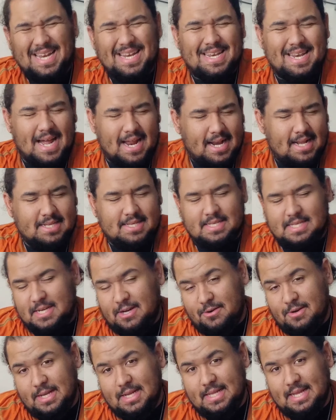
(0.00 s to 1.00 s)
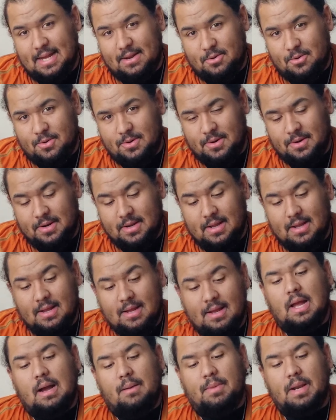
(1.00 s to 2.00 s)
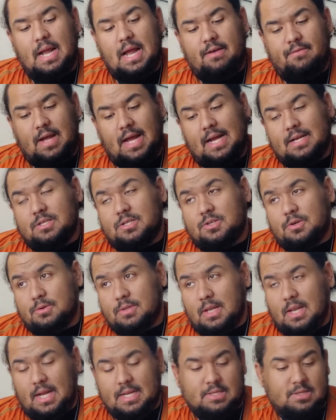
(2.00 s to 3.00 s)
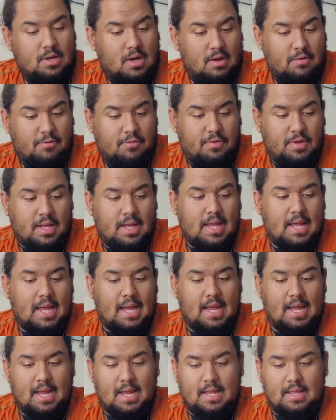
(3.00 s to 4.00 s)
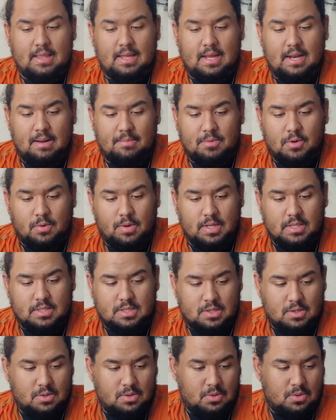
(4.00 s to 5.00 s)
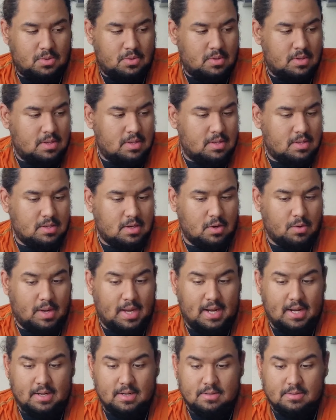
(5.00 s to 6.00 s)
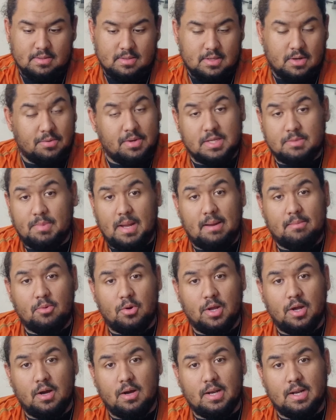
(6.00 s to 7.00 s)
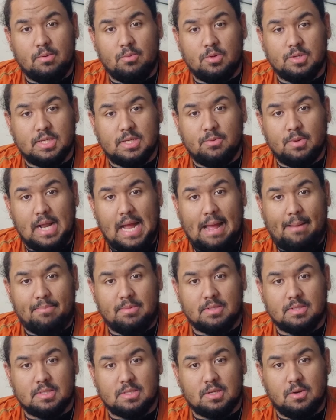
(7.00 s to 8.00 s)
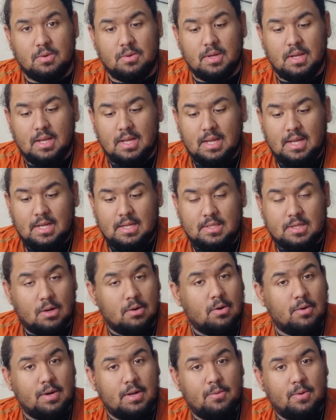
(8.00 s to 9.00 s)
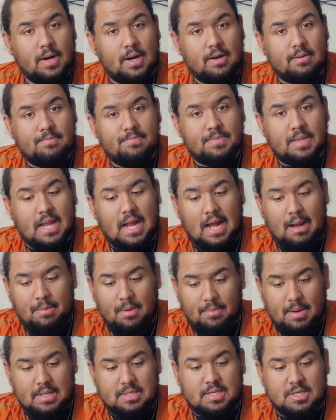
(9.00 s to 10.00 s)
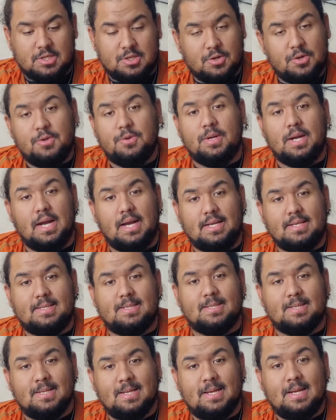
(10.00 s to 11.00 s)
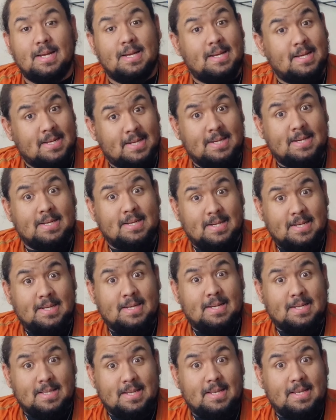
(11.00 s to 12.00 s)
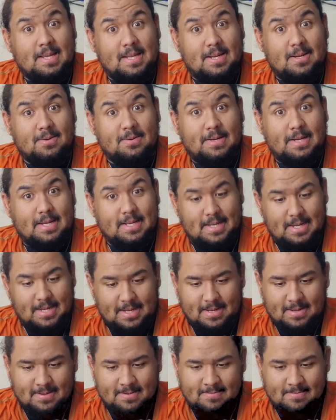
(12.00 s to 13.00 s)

Not necessarily in that order. I'm gonna have Ash turn the lights off, and then I'm going to go ahead and turn this bad boy on, and we'll see what happens. So don't go anywhere. I'm about to show you guys the nitty gritty.